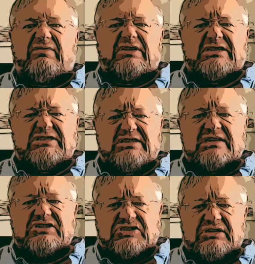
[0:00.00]
a
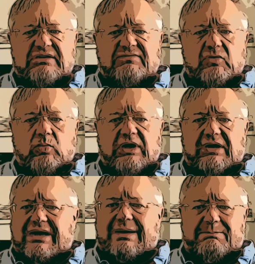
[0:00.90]
deduction, if you will,
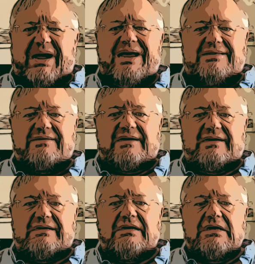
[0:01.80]
like a bad thing,